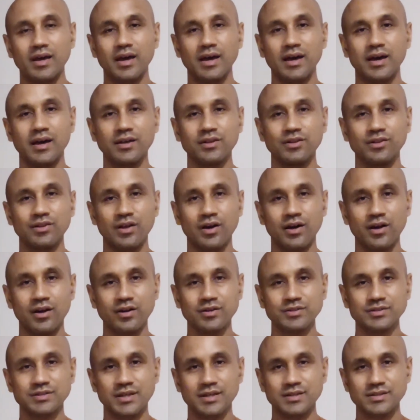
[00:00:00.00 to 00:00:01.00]

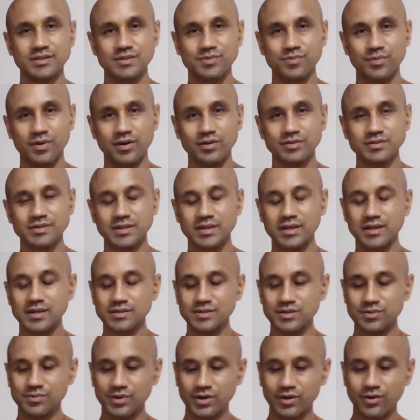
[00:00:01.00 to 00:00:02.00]
large and small
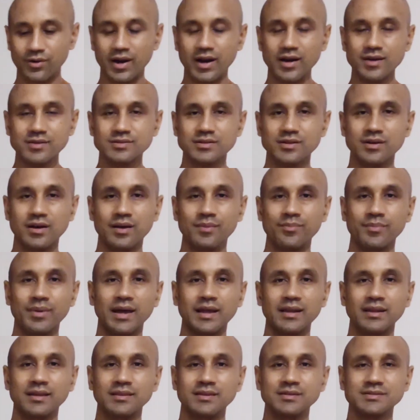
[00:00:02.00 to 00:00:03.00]
scales, it requires
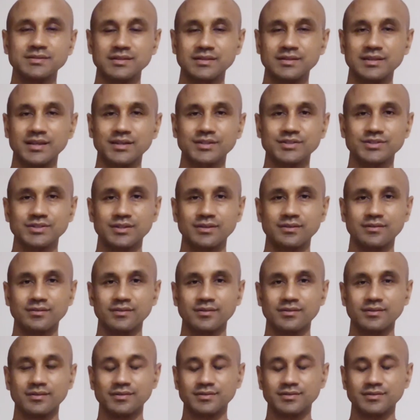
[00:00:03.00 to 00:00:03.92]
combating this addiction.